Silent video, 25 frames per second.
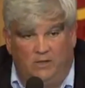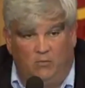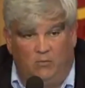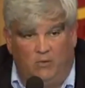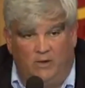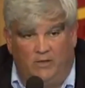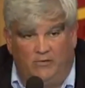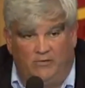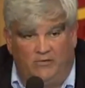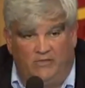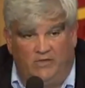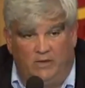
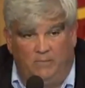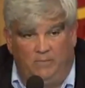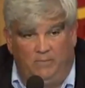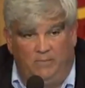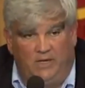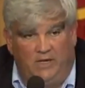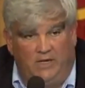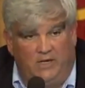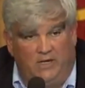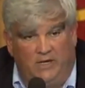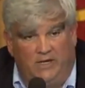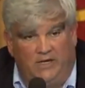whether they
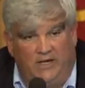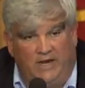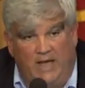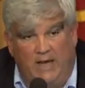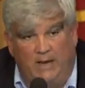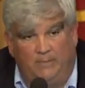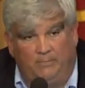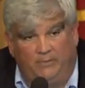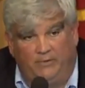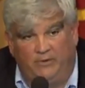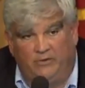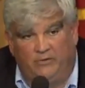be in
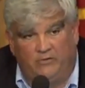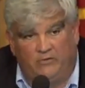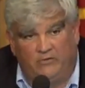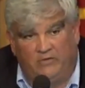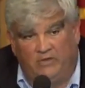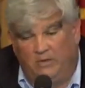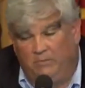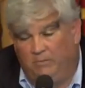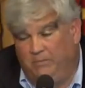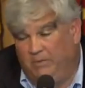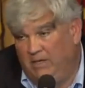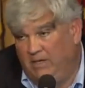Annapolis or
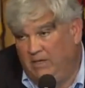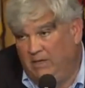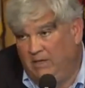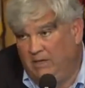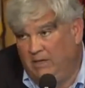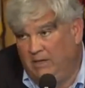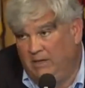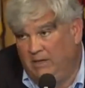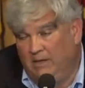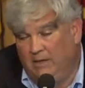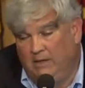they be